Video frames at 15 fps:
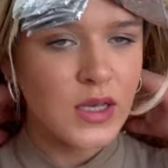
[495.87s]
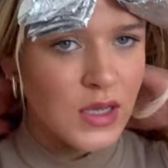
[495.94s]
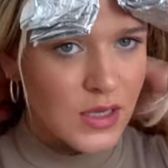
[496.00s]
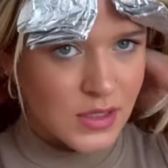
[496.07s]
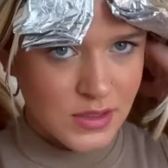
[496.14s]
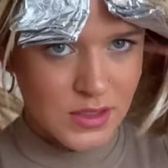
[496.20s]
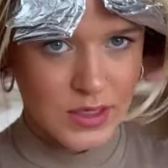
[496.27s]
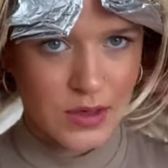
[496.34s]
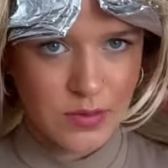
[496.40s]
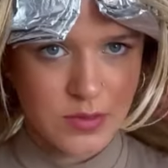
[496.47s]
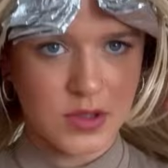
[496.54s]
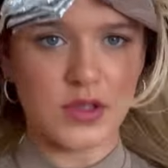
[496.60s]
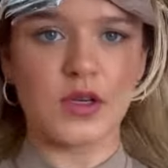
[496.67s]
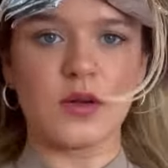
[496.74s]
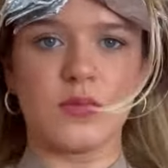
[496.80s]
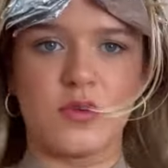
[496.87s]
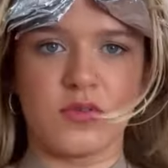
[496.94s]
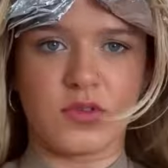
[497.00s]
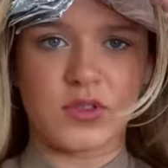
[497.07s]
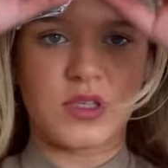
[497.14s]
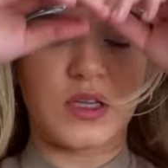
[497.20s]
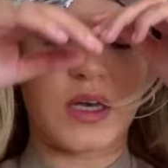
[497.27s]
So now I'm just going to move on
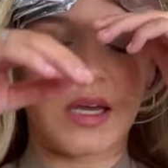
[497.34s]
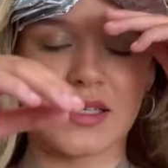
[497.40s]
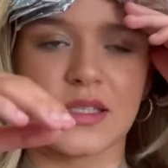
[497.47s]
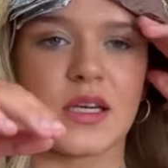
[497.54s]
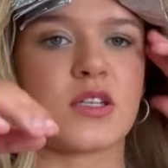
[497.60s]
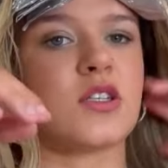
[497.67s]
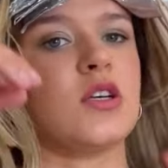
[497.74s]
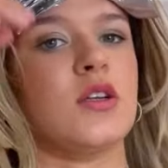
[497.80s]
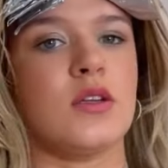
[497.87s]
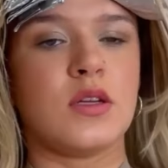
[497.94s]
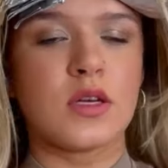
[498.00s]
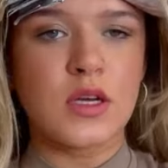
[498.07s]
to the next section.